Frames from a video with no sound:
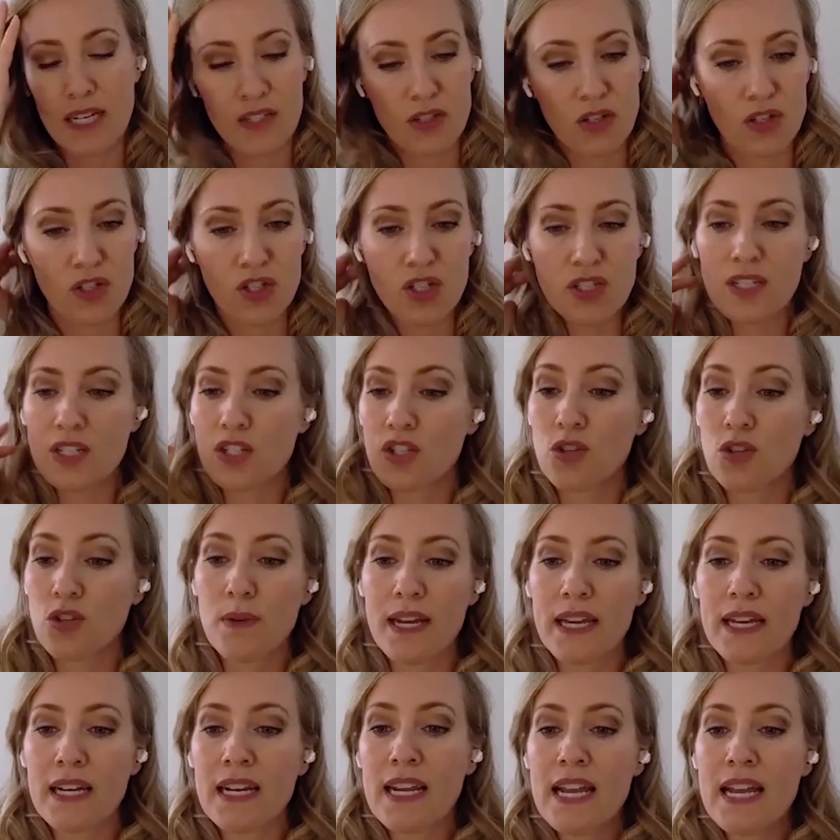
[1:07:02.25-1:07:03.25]
technologies. Because you're
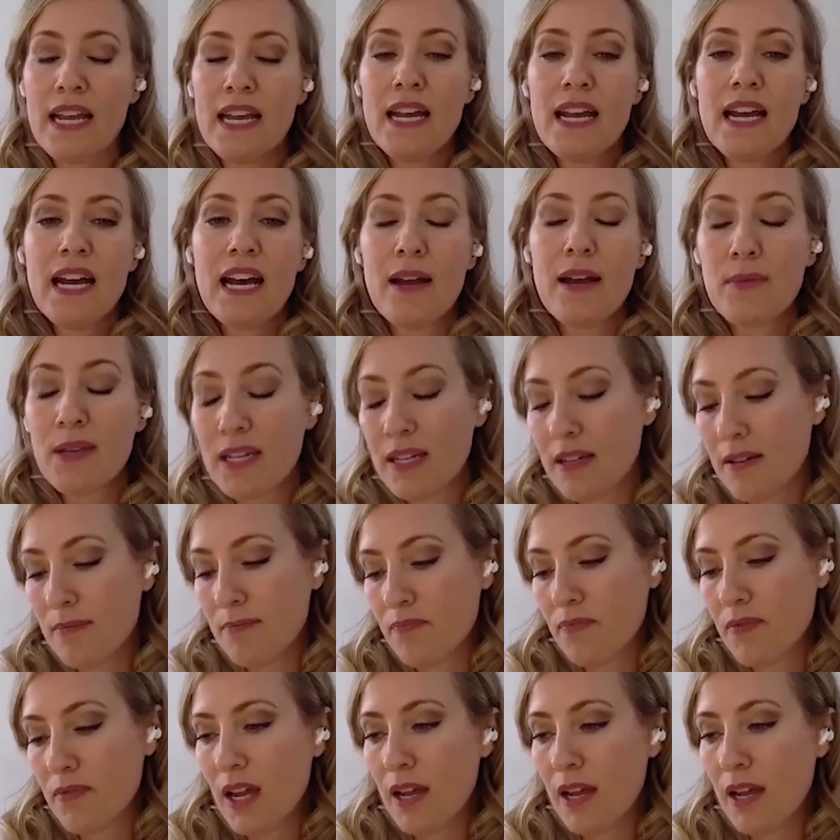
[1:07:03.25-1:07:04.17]
right. I mean,